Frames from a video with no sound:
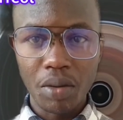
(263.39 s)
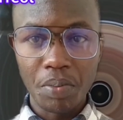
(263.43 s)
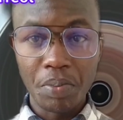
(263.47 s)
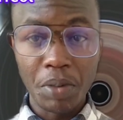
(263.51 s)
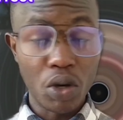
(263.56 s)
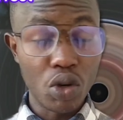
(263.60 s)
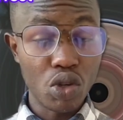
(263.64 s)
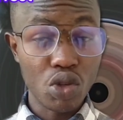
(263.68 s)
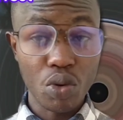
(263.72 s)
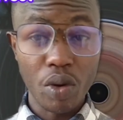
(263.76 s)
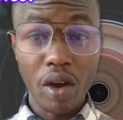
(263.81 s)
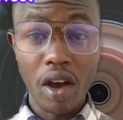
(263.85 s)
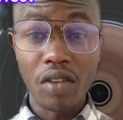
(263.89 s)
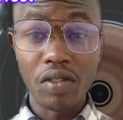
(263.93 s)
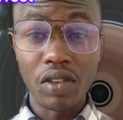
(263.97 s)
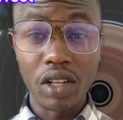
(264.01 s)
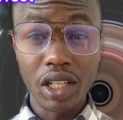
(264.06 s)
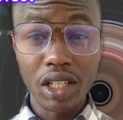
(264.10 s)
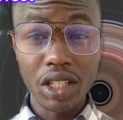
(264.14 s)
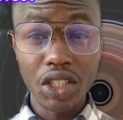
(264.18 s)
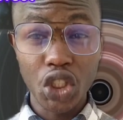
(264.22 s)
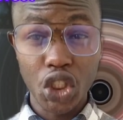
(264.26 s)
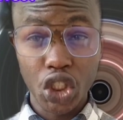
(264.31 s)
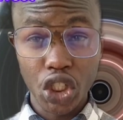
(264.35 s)
because we have
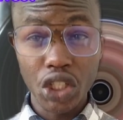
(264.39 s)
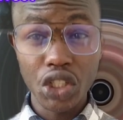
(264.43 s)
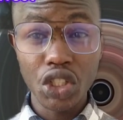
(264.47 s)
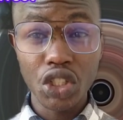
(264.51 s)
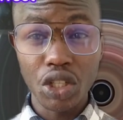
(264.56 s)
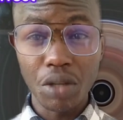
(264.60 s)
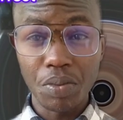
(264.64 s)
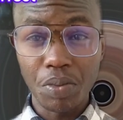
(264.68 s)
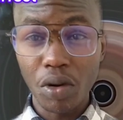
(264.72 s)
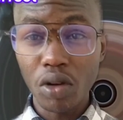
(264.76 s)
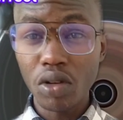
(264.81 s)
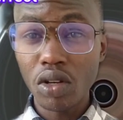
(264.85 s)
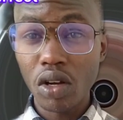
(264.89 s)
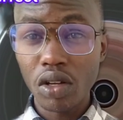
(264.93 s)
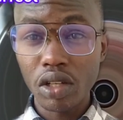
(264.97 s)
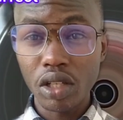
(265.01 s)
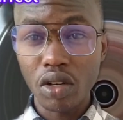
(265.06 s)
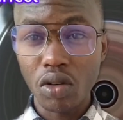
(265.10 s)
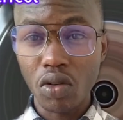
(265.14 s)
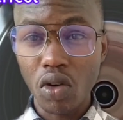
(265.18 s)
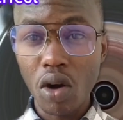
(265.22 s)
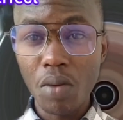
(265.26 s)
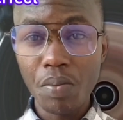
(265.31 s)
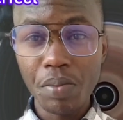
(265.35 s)
already changed the
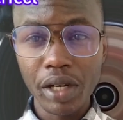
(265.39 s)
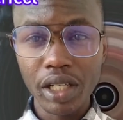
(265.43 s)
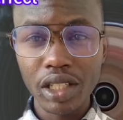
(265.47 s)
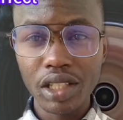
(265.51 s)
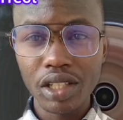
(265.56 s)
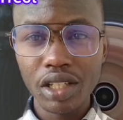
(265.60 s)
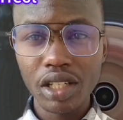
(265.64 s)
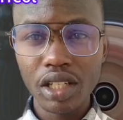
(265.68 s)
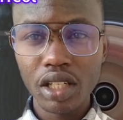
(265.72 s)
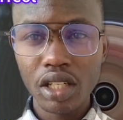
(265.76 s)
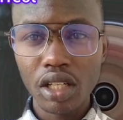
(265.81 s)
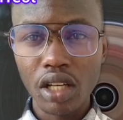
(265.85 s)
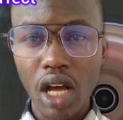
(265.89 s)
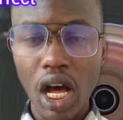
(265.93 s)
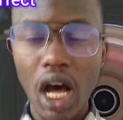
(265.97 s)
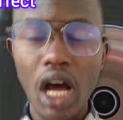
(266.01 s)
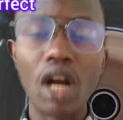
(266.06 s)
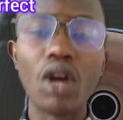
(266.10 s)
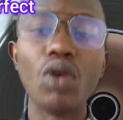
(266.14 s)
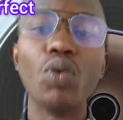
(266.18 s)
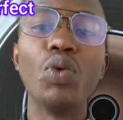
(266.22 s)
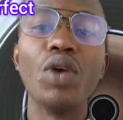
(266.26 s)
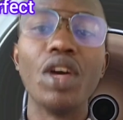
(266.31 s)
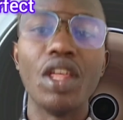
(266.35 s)
pronoun completely
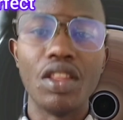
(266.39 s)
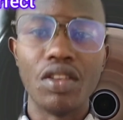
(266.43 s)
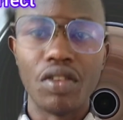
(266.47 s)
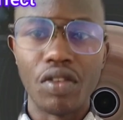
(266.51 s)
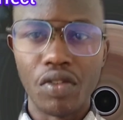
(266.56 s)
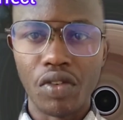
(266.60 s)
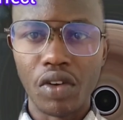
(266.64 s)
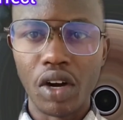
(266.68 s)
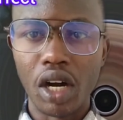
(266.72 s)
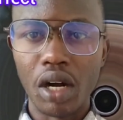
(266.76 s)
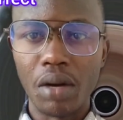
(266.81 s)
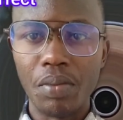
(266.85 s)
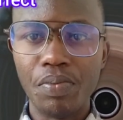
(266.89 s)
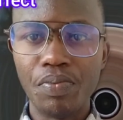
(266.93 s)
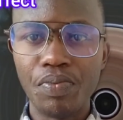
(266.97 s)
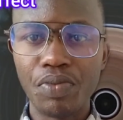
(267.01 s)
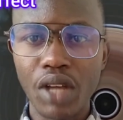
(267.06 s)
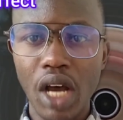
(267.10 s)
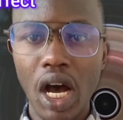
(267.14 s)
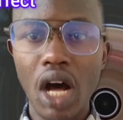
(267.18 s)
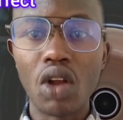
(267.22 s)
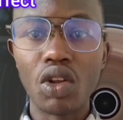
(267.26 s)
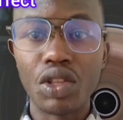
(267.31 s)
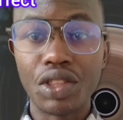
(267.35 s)
and with the verb
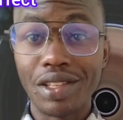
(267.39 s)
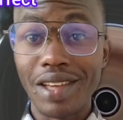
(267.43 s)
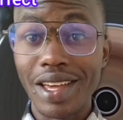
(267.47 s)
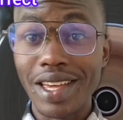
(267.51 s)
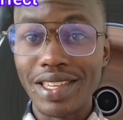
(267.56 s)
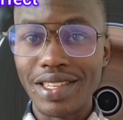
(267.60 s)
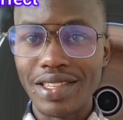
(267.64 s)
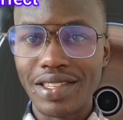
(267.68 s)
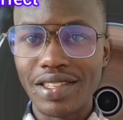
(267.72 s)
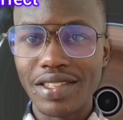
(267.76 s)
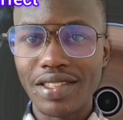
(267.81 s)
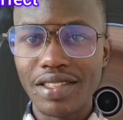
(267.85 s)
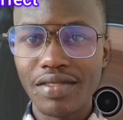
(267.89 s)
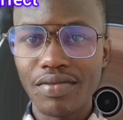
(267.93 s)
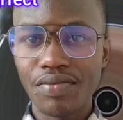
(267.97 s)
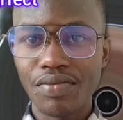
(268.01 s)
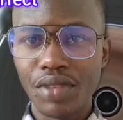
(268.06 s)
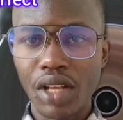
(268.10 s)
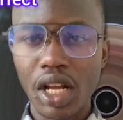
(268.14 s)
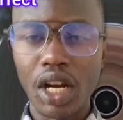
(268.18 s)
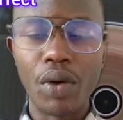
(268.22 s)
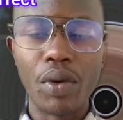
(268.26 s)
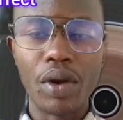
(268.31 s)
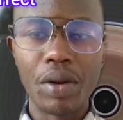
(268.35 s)
all things.
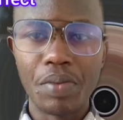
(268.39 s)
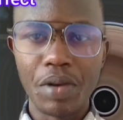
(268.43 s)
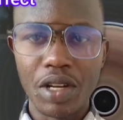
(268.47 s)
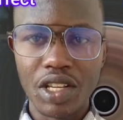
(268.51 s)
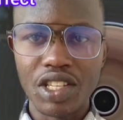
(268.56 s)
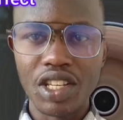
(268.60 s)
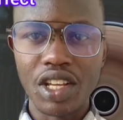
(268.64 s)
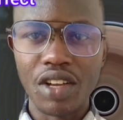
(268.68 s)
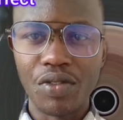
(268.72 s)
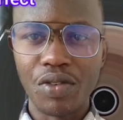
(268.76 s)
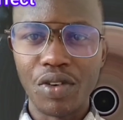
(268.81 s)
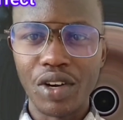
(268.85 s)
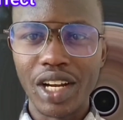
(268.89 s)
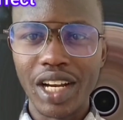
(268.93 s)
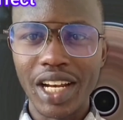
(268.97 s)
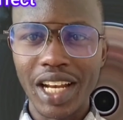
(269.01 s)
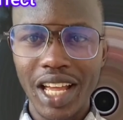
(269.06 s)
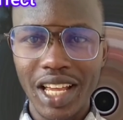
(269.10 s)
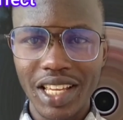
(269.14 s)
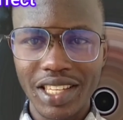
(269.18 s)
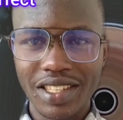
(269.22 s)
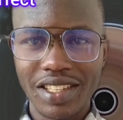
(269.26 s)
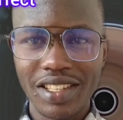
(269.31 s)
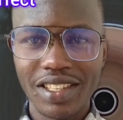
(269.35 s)
Let me proceed for the
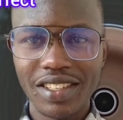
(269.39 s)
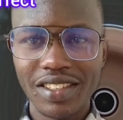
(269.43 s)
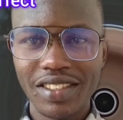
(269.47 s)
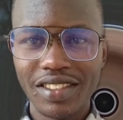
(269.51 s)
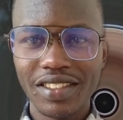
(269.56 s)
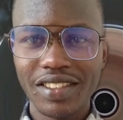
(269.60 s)
next.